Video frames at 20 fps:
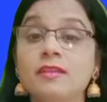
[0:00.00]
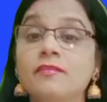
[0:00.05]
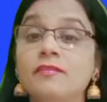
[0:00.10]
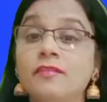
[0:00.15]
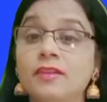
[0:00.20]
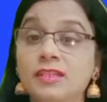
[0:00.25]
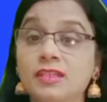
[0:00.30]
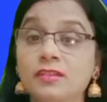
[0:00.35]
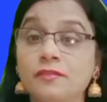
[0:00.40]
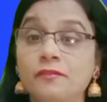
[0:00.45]

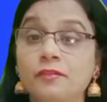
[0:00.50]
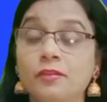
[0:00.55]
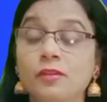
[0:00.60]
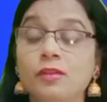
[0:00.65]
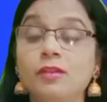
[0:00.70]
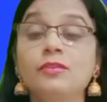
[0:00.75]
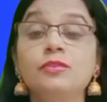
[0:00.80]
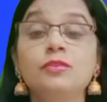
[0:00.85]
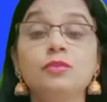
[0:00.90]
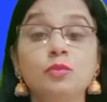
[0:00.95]
First of
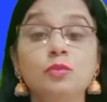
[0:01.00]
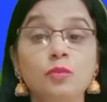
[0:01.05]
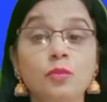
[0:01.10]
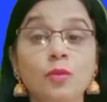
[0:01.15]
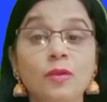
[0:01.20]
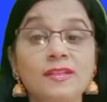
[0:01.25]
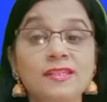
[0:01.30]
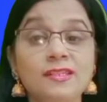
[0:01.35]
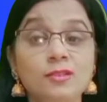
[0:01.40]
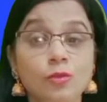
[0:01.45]
all, true,
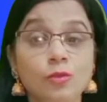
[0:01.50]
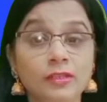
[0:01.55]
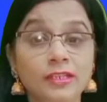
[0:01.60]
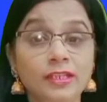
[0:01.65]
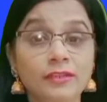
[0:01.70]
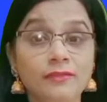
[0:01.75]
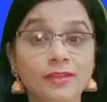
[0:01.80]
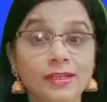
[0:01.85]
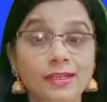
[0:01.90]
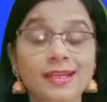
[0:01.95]
false, not
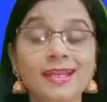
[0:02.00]
given,